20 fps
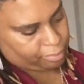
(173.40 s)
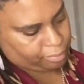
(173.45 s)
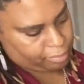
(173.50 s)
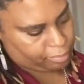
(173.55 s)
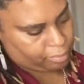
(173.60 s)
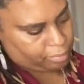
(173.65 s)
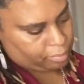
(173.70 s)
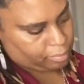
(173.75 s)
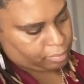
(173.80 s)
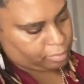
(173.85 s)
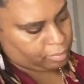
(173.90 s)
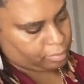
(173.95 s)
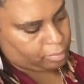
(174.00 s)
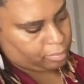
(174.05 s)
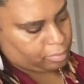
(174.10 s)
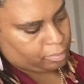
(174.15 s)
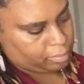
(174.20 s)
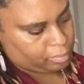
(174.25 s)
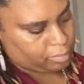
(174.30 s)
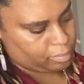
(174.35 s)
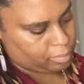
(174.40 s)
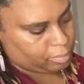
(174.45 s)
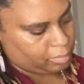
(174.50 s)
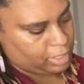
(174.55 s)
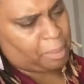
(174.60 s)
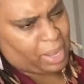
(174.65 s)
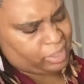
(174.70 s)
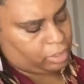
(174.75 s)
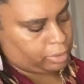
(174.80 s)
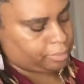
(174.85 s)
just because they're
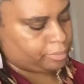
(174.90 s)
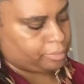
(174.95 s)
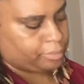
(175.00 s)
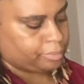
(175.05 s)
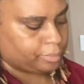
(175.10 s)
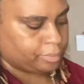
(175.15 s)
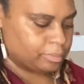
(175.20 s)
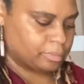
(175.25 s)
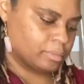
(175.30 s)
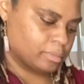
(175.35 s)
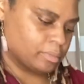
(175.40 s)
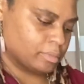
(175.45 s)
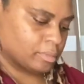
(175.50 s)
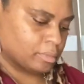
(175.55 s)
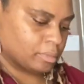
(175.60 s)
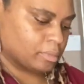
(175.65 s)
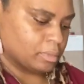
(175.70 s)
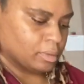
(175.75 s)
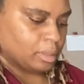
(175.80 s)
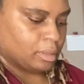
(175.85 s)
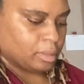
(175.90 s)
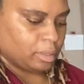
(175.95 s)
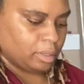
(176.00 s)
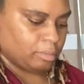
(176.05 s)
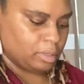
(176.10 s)
extensions. You can get them the